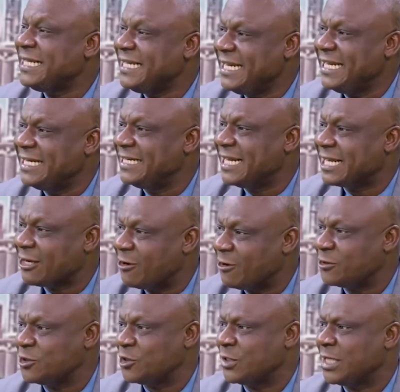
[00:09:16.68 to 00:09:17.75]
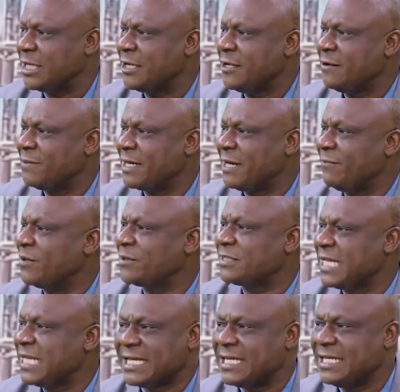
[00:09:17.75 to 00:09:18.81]
in the country. But I'm not
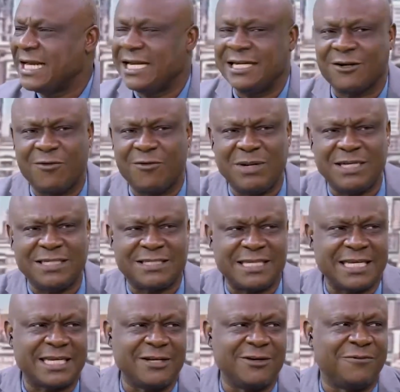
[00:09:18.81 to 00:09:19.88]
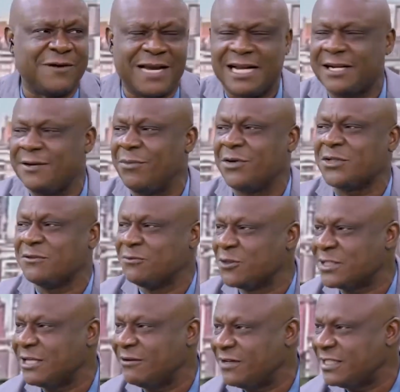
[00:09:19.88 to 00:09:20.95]
thinking that the government is thinking of hiring more civil
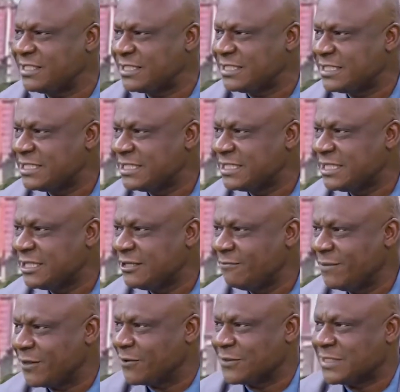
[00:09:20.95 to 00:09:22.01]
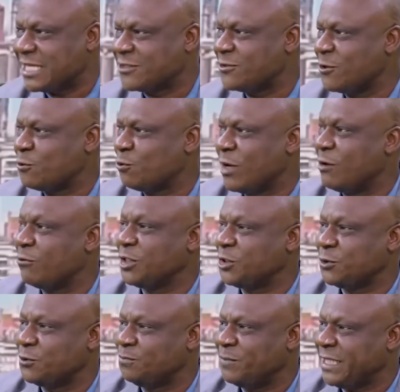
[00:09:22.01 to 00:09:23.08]
servants, because that's not where we
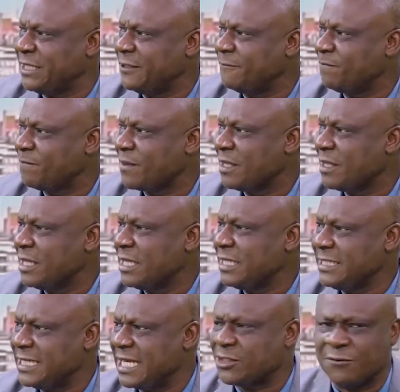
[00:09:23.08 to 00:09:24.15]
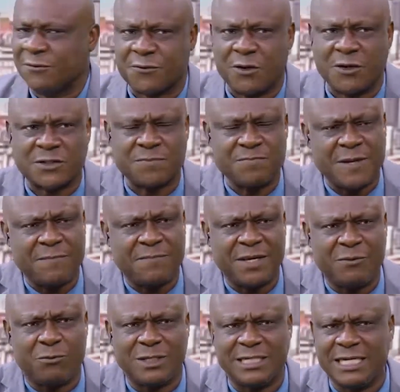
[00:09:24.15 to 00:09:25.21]
should be. Yes, of course,
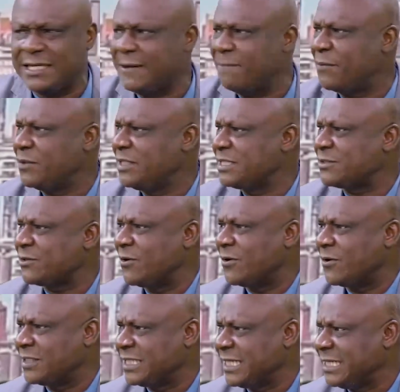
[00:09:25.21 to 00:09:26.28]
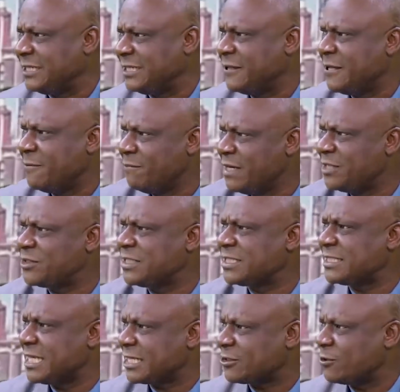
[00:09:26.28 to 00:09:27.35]
maybe within the police or the military
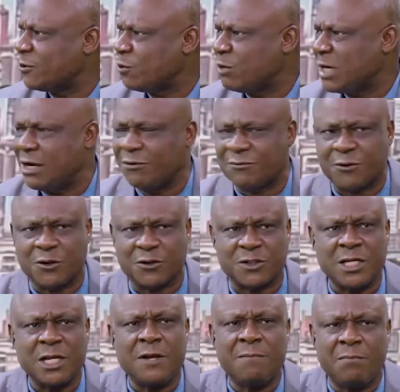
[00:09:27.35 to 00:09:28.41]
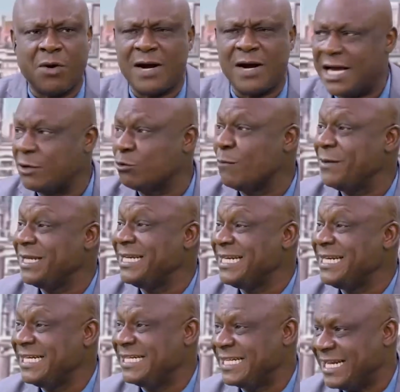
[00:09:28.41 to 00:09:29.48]
sector, where, of course, more hand will be
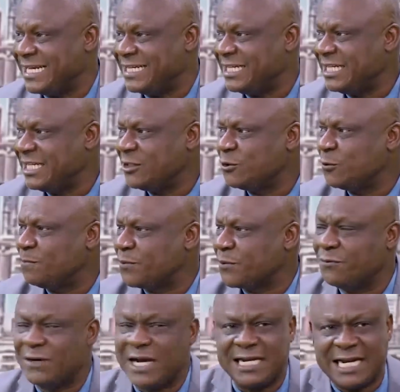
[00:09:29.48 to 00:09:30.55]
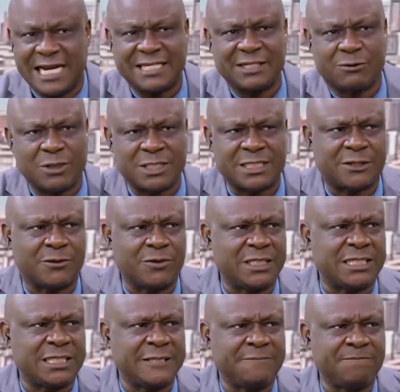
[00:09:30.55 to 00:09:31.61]
needed to provide adequate
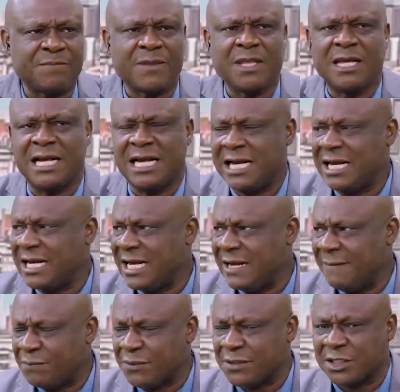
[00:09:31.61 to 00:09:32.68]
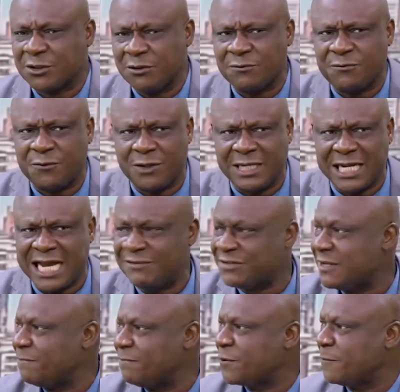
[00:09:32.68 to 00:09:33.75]
security and protection for lives
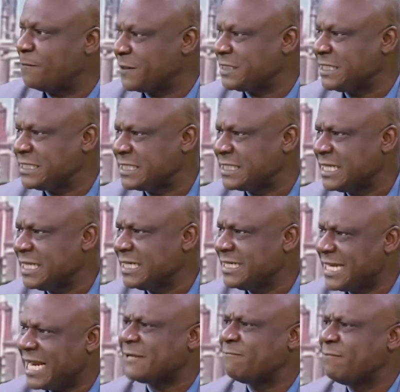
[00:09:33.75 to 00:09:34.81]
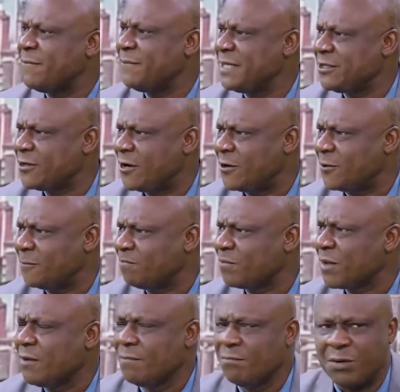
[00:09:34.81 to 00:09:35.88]
and properties, that may be done.
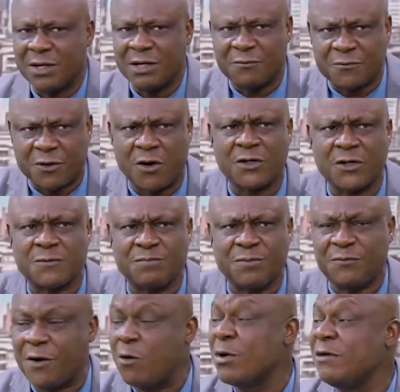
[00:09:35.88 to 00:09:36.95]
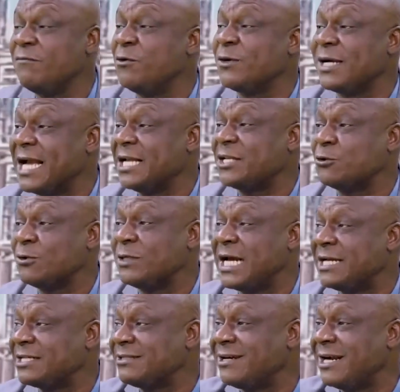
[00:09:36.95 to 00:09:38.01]
But, of course, before we even get to
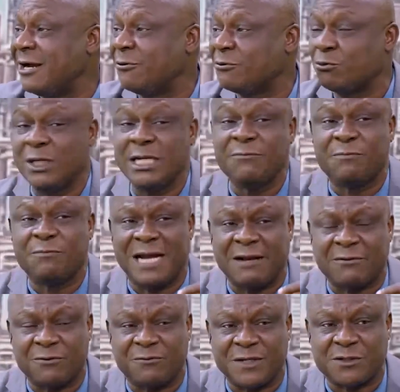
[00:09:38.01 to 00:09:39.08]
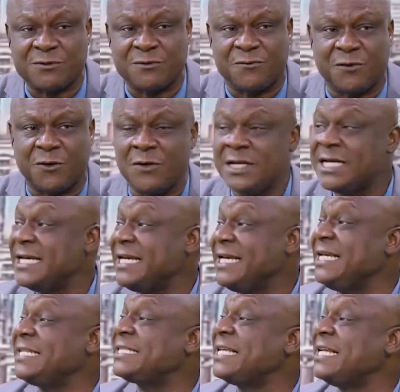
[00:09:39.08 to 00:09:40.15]
that route, we have to, first of all,
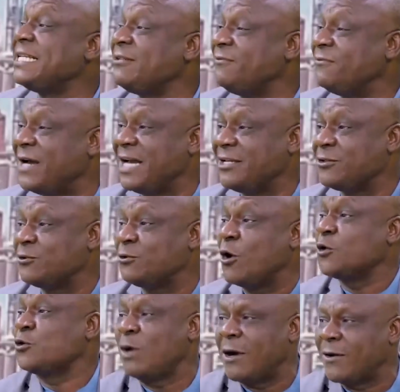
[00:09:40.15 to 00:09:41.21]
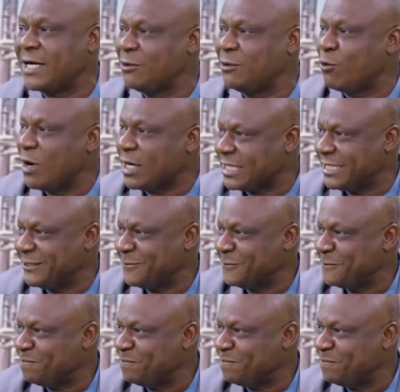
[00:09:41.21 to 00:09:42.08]
incentivize those who are already working,